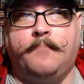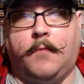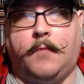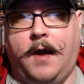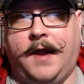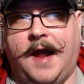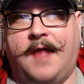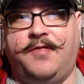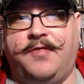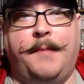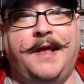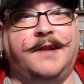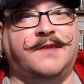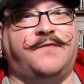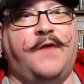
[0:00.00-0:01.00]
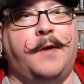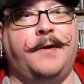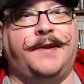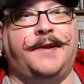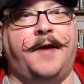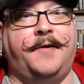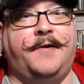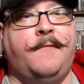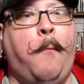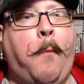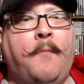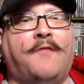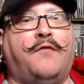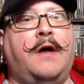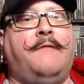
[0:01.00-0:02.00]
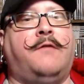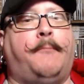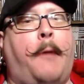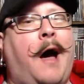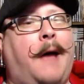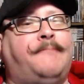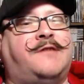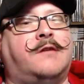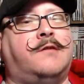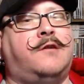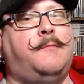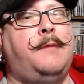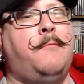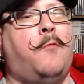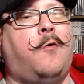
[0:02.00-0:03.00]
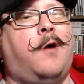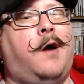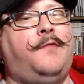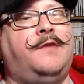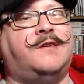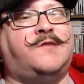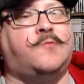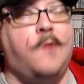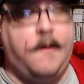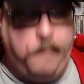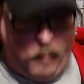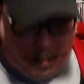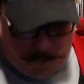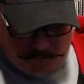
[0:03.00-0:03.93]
Again, the meat is very tender. Flavor pops a little bit more on this one.